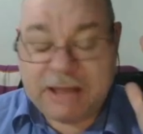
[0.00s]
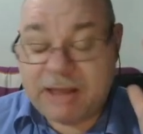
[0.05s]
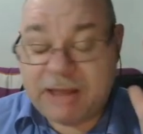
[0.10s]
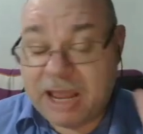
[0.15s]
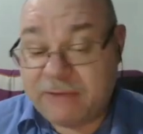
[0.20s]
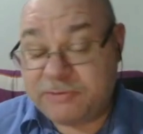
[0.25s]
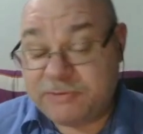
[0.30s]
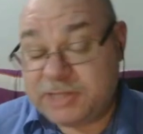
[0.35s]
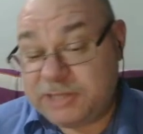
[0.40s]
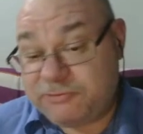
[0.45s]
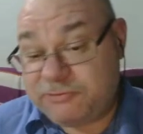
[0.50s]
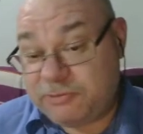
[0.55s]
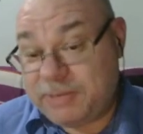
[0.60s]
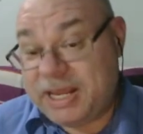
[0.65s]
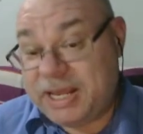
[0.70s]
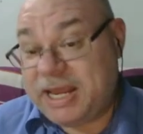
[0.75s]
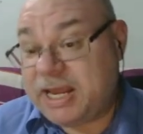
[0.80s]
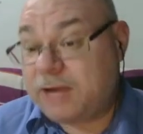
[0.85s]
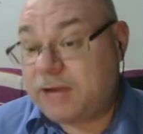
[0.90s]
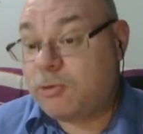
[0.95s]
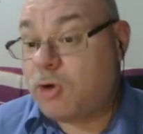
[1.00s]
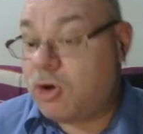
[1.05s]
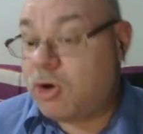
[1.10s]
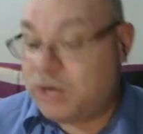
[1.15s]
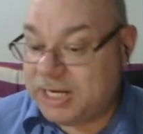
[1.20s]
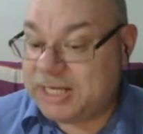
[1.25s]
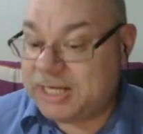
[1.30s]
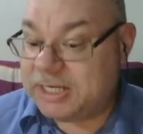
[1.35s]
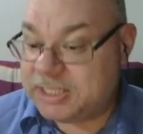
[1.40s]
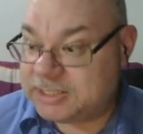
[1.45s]
Everything from here on
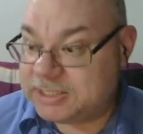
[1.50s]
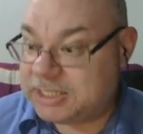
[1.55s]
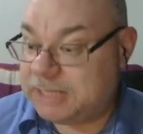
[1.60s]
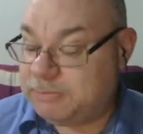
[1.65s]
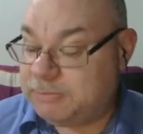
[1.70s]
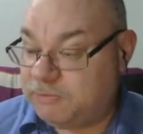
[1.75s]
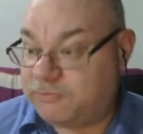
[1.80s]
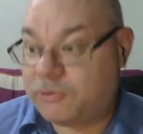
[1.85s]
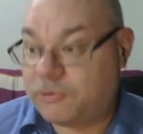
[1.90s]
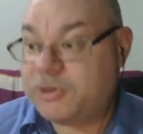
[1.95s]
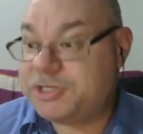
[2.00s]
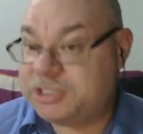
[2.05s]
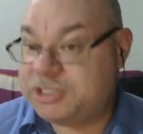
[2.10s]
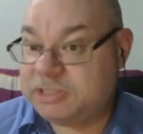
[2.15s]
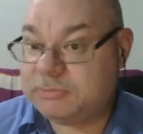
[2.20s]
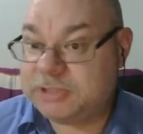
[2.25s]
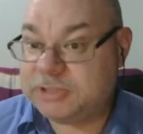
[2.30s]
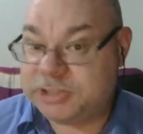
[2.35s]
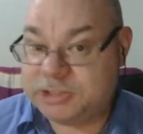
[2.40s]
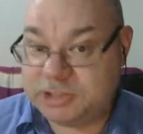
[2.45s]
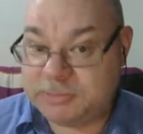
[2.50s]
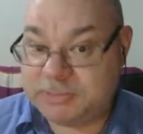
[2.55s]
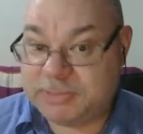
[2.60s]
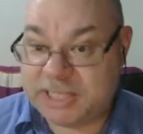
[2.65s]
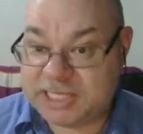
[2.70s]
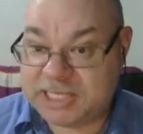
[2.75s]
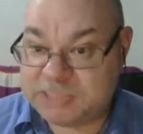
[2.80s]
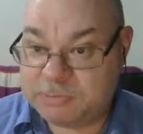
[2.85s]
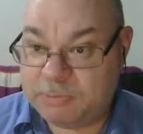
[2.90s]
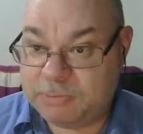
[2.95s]
in is going to be very similar to the
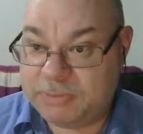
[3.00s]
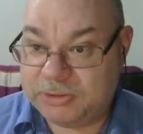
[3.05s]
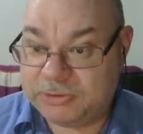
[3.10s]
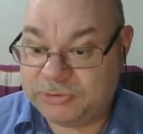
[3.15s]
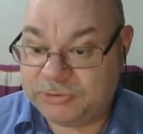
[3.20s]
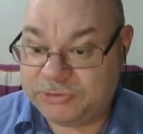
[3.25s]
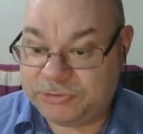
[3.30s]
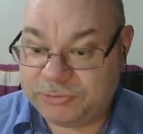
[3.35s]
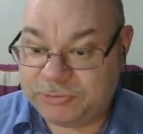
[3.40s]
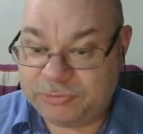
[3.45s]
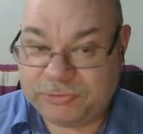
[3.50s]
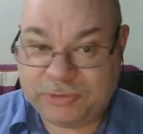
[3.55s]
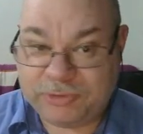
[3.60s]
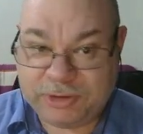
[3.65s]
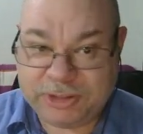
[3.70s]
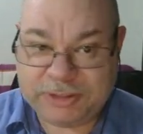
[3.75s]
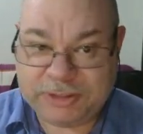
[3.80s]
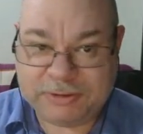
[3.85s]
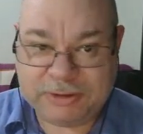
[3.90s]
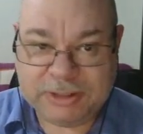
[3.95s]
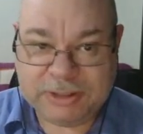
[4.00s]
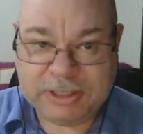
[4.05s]
Plasma build, right?